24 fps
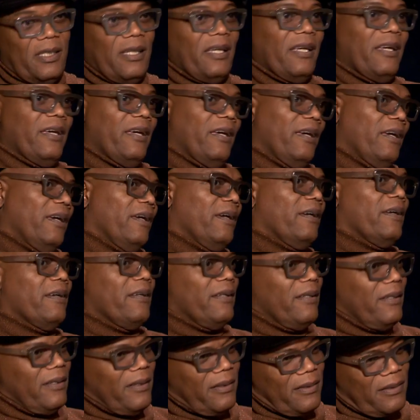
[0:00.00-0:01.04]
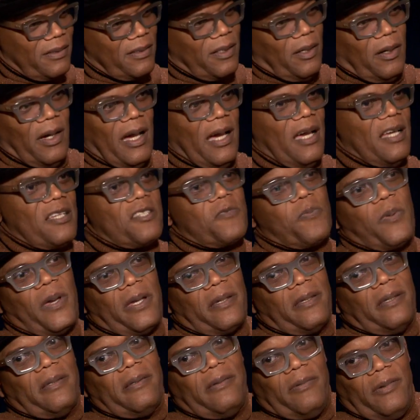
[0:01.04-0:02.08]
and so I
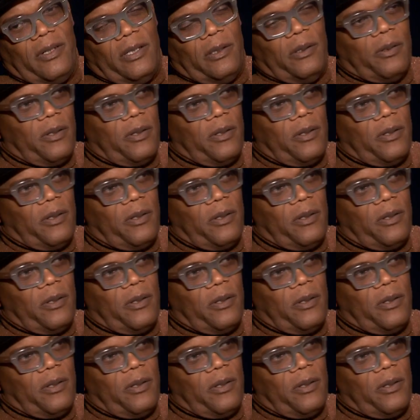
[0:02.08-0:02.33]
expected, well,